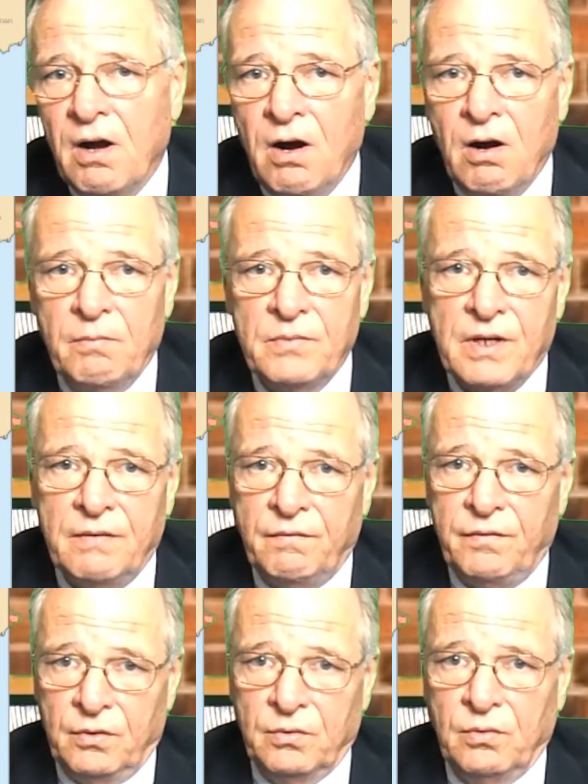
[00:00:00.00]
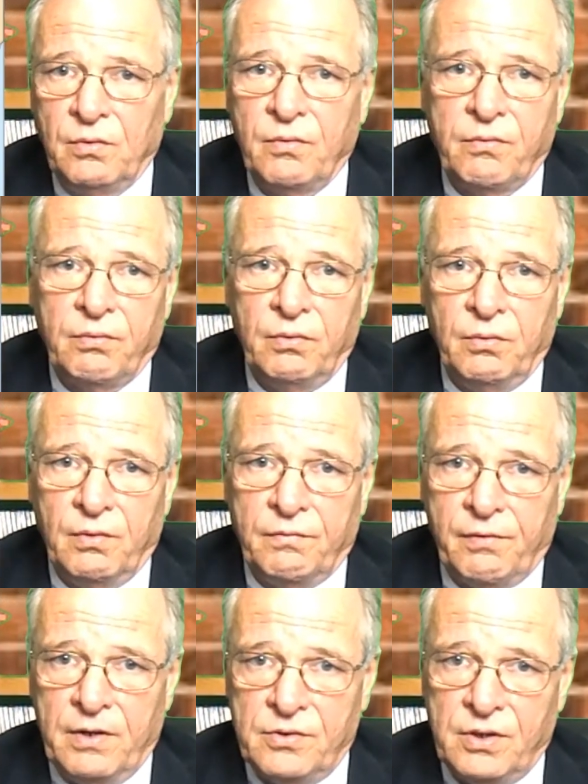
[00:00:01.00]
arms and fuel through the
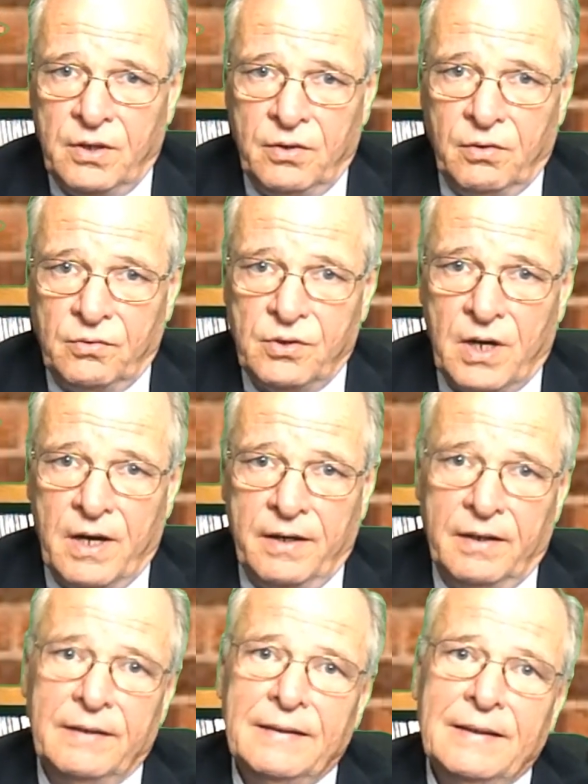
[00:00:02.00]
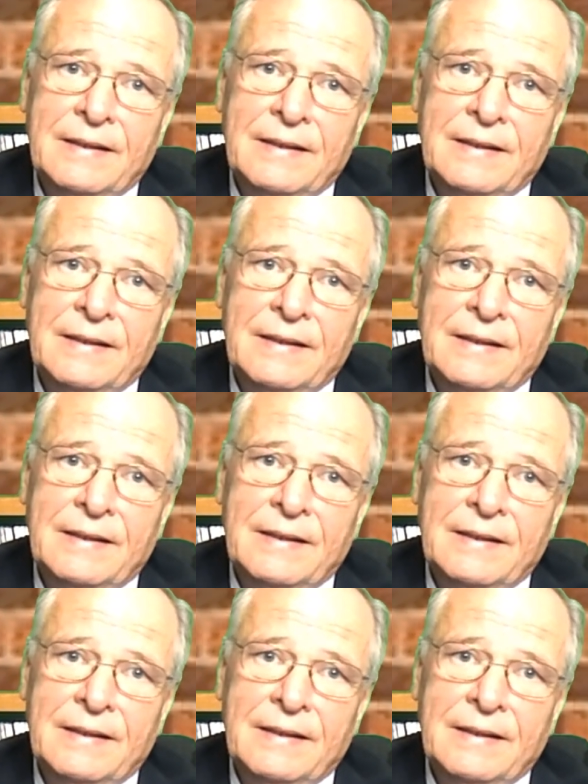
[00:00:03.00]
French Indochina